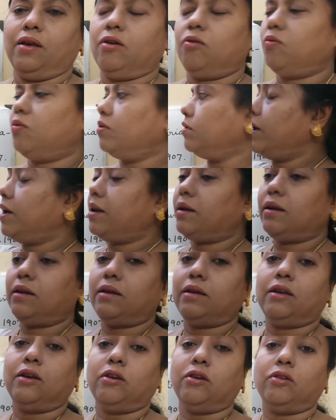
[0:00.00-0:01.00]
There were
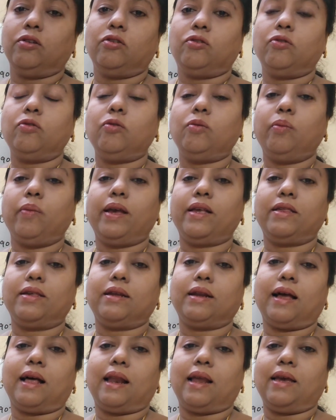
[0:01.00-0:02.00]
two
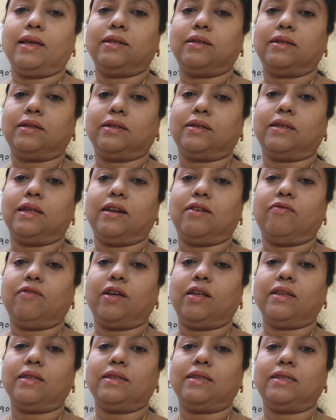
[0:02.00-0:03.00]
major alliances that
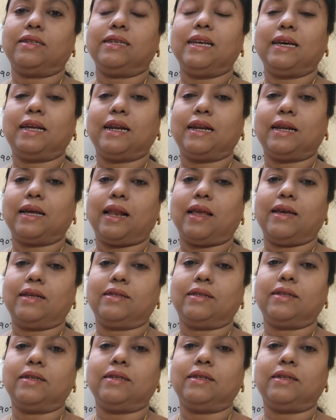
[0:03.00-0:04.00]
were secret
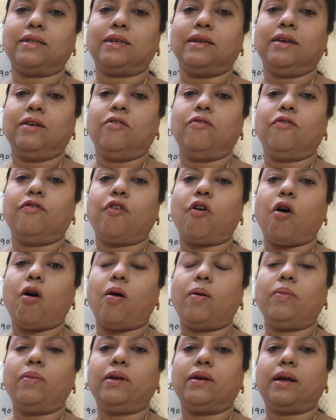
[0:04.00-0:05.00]
alliances
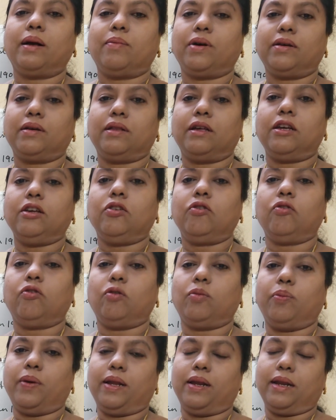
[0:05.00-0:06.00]
formed among the
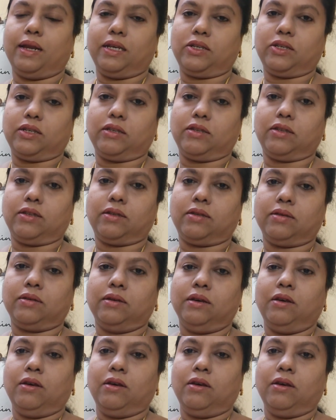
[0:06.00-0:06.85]
European nations.